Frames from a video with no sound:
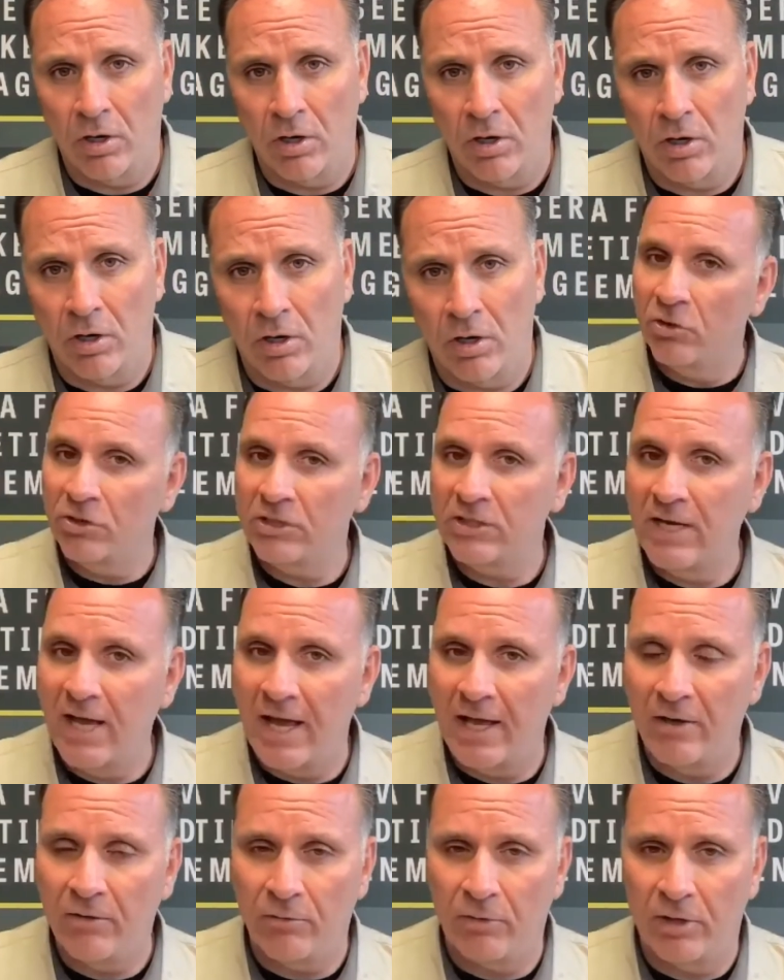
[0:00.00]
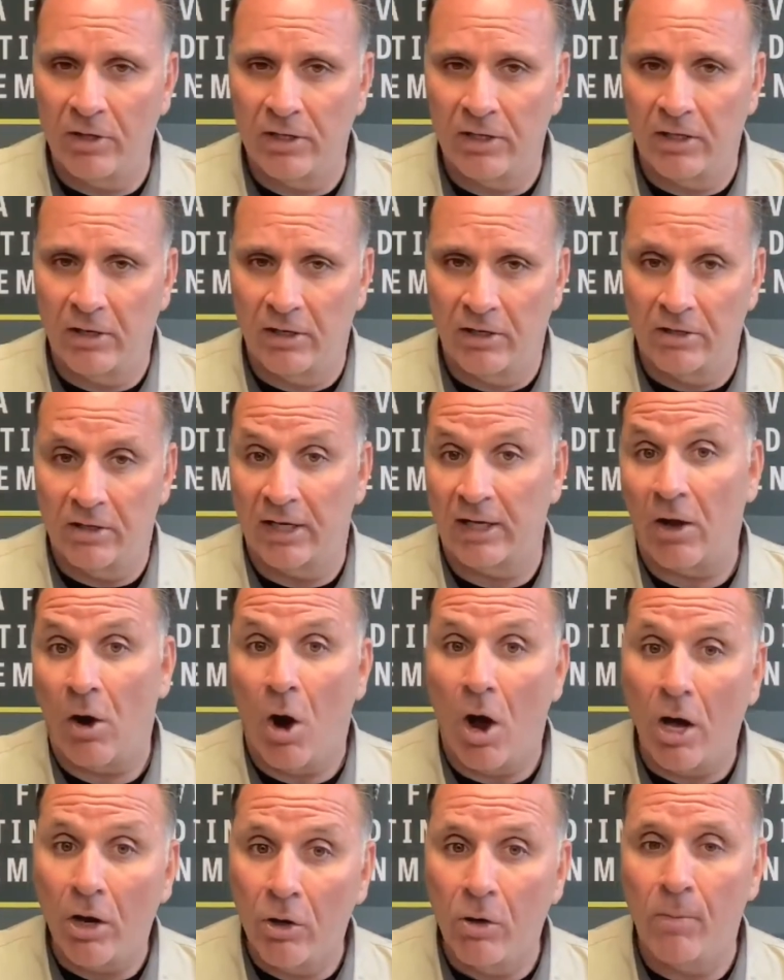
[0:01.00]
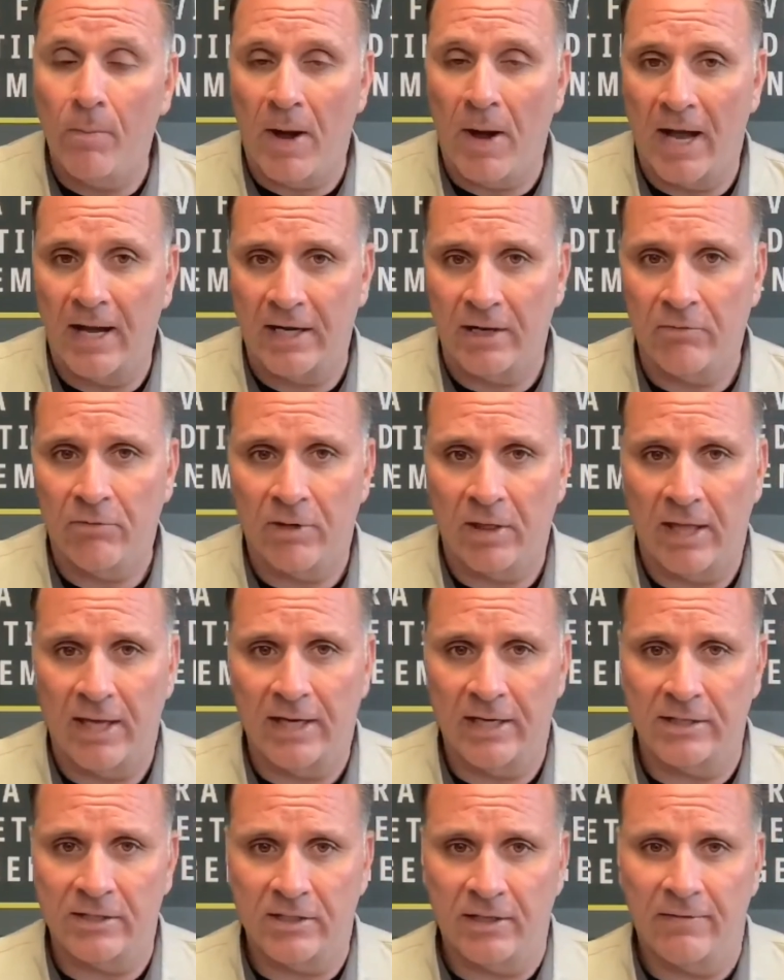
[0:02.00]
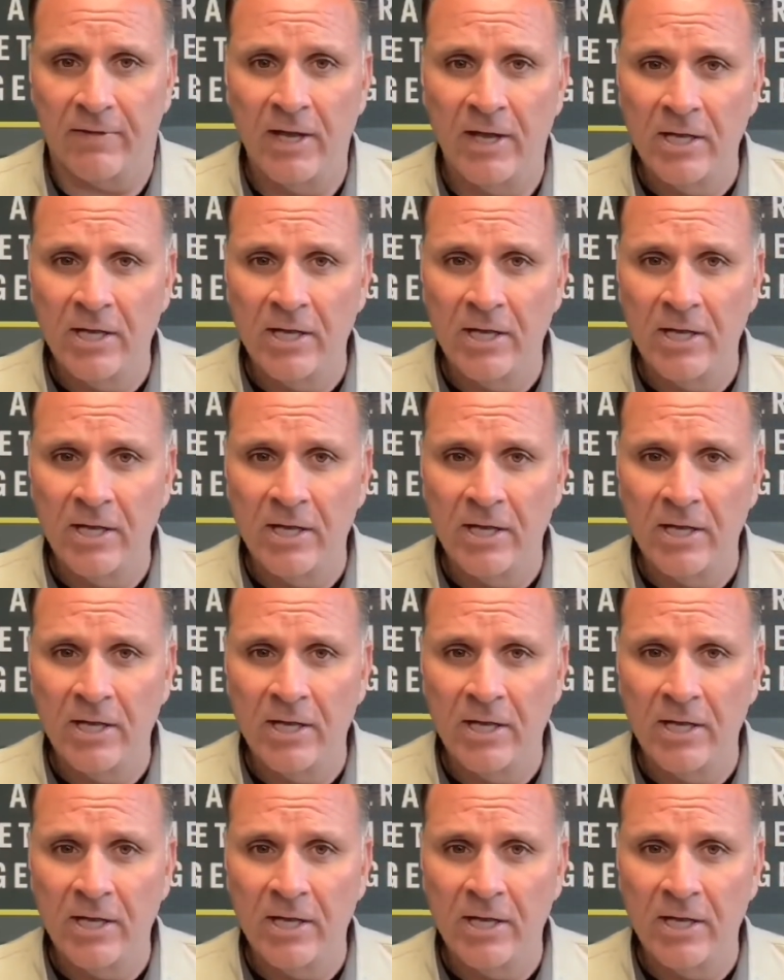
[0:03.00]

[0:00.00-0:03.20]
So it's not a really, or like auto body related stuff.